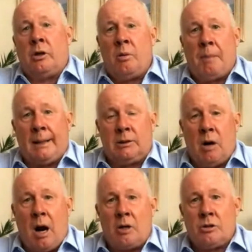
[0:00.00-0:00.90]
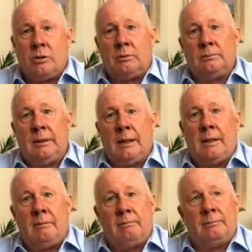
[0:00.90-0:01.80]
I come back to Arsenal?
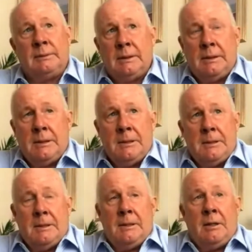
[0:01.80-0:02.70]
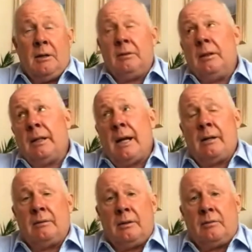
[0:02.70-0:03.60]
You know, again,
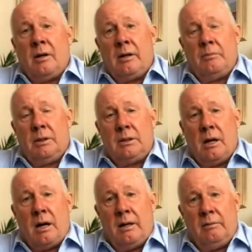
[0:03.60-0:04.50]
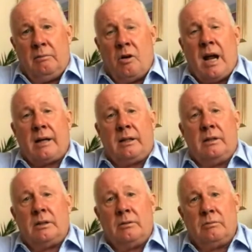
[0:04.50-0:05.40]
I've got in my diary, Ron
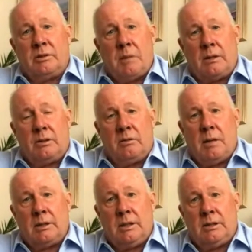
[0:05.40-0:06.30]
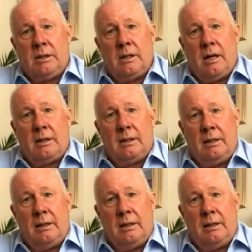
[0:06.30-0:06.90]
Atkinson was manager of Manchester United.